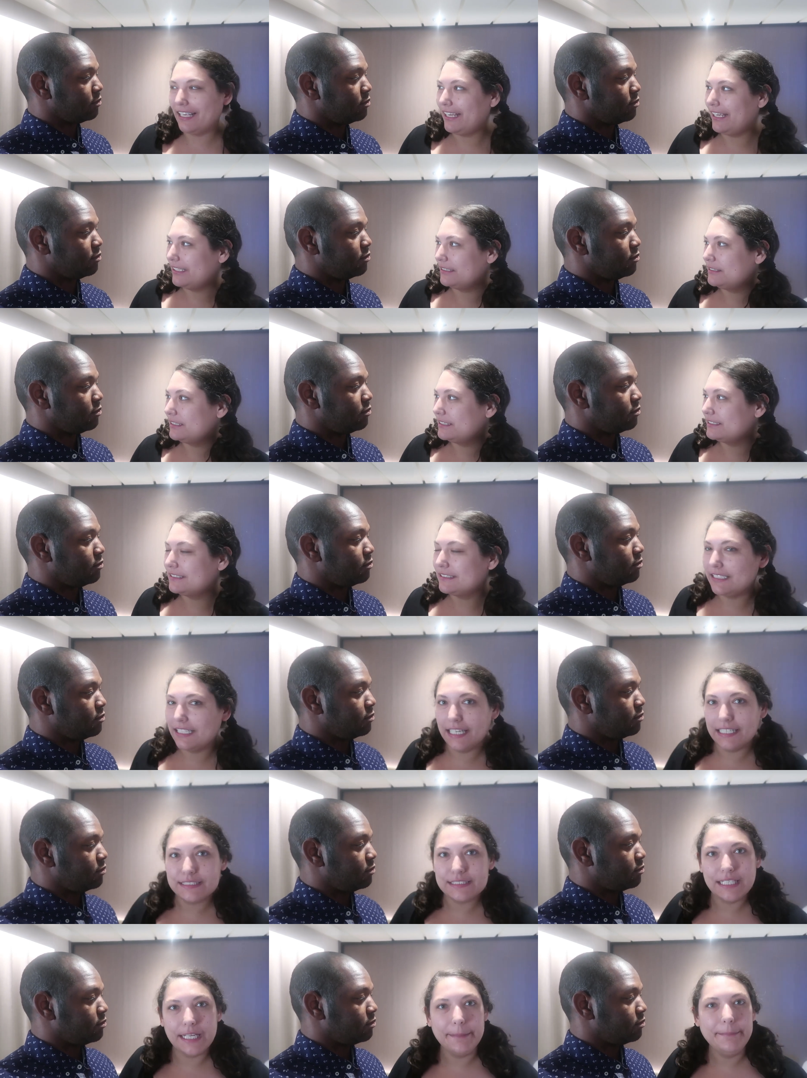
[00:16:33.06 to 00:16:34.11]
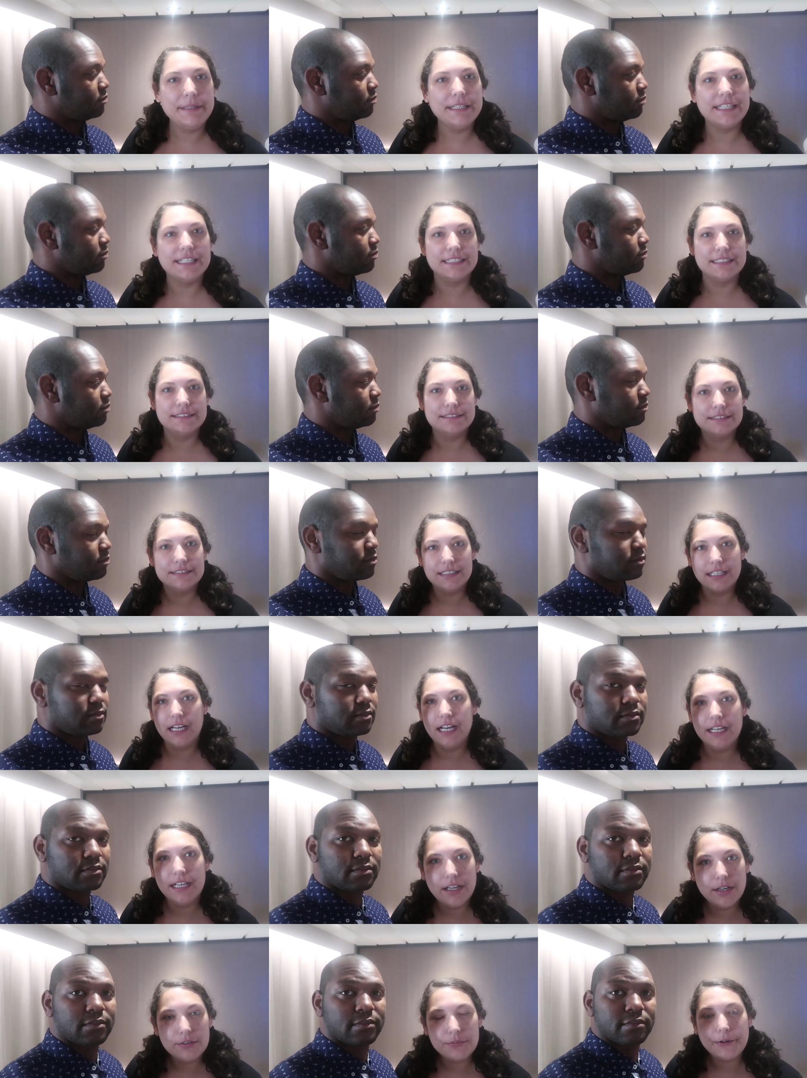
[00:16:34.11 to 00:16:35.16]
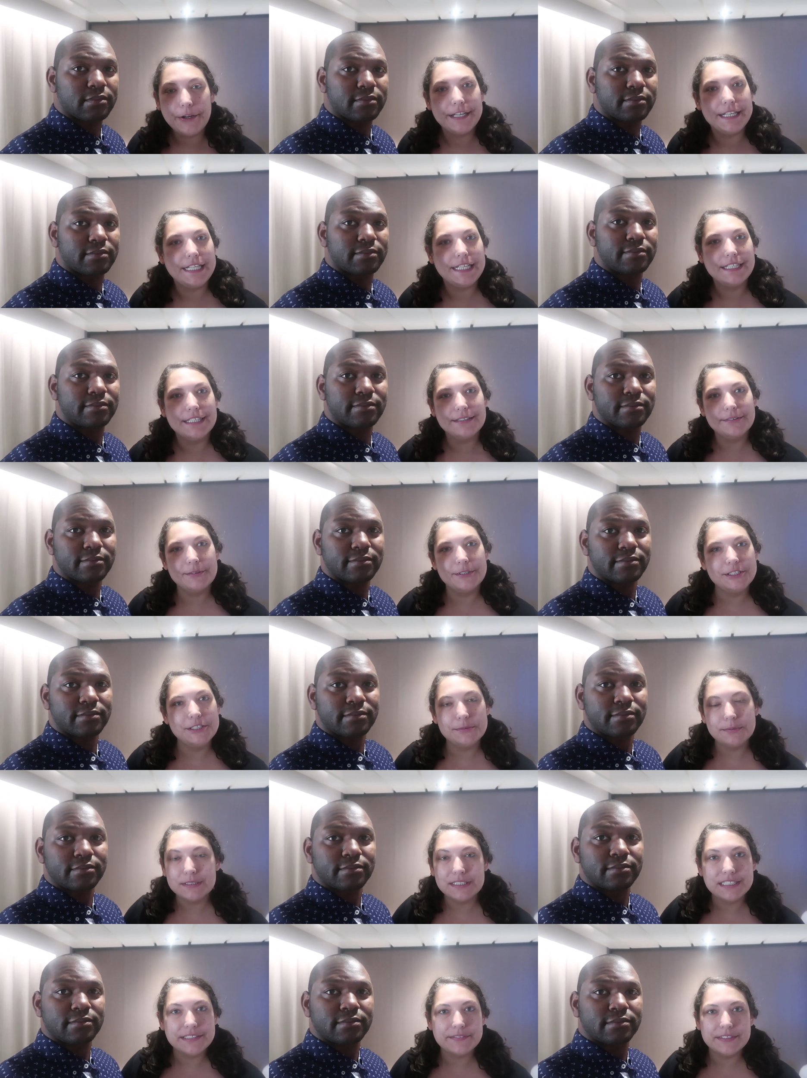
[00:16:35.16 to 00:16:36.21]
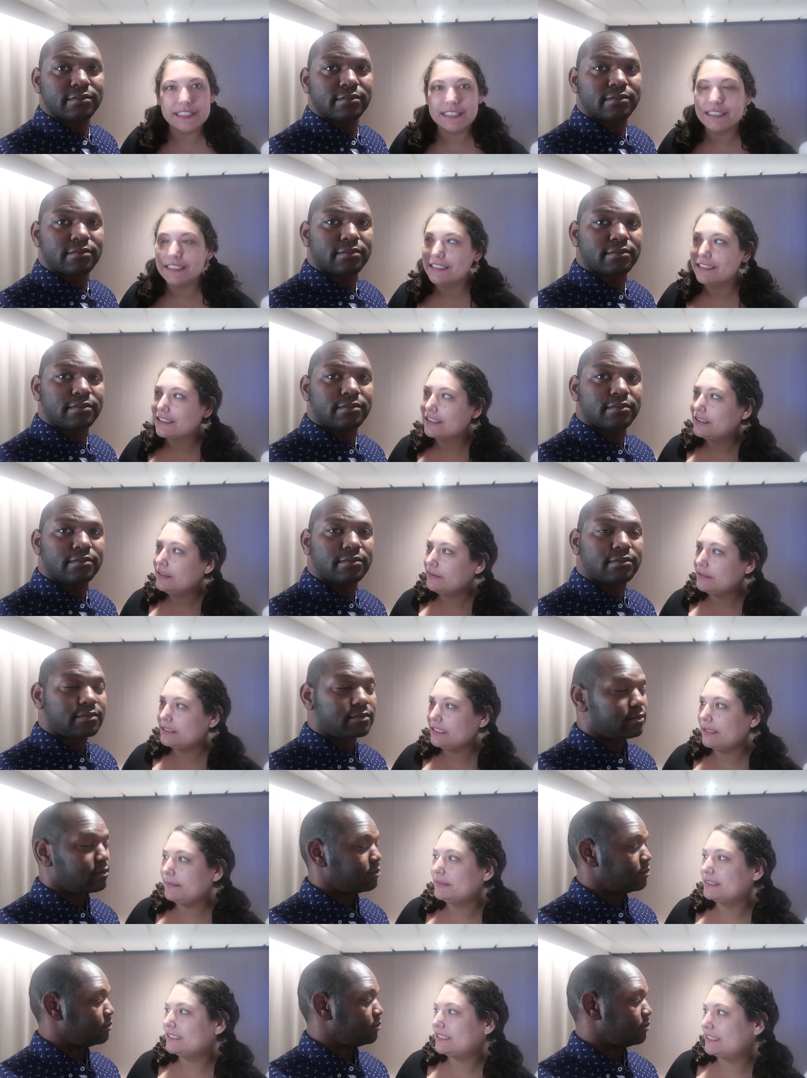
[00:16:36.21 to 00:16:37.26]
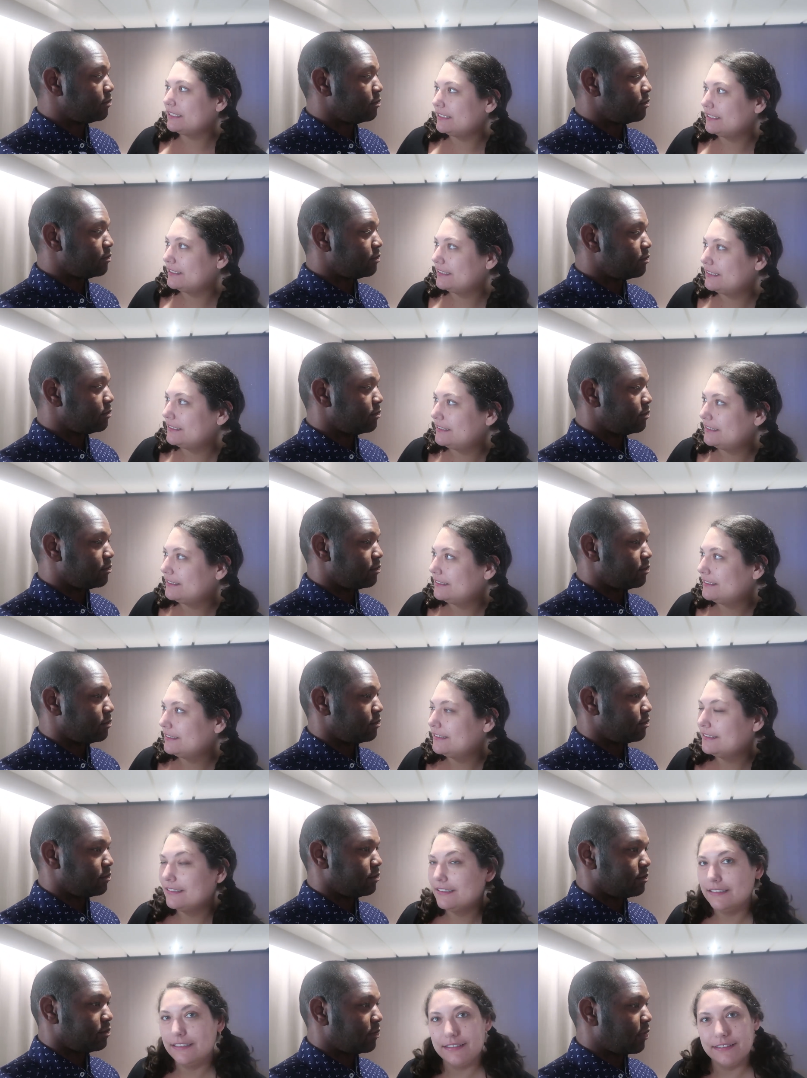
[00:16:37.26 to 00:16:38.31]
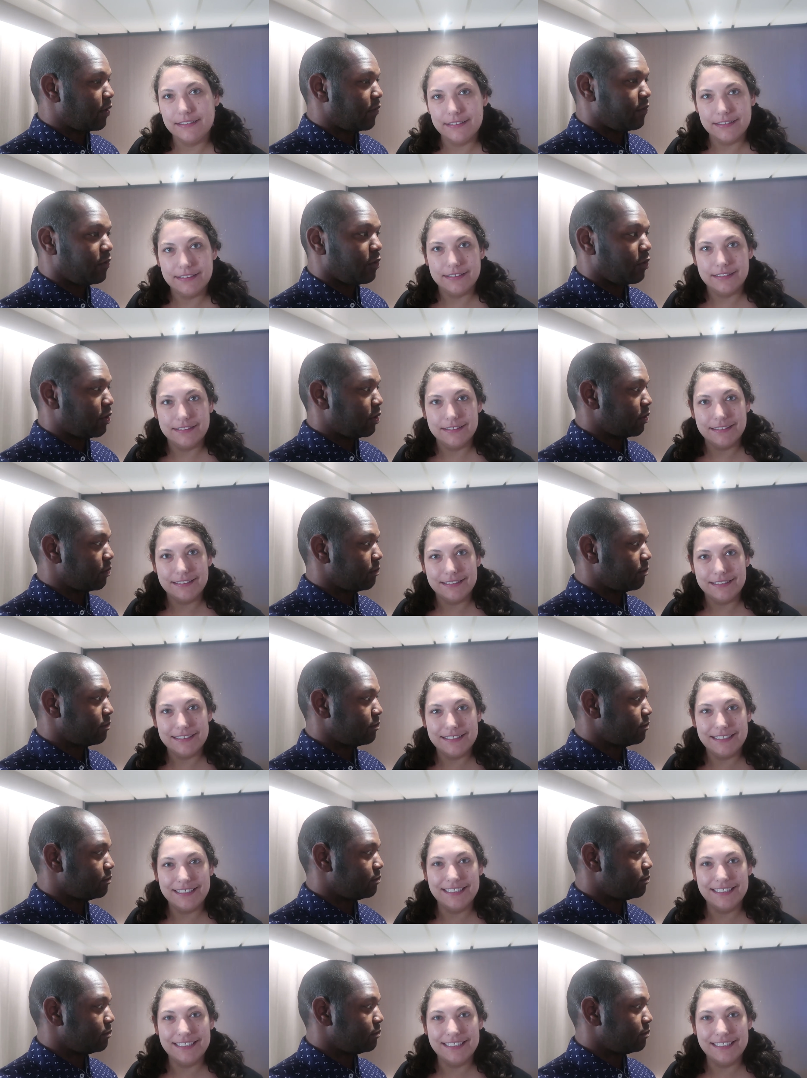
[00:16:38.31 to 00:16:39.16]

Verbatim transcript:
Speaker 1: and it's that time again already. Would you believe it? What time is it?
Speaker 2: I have no idea.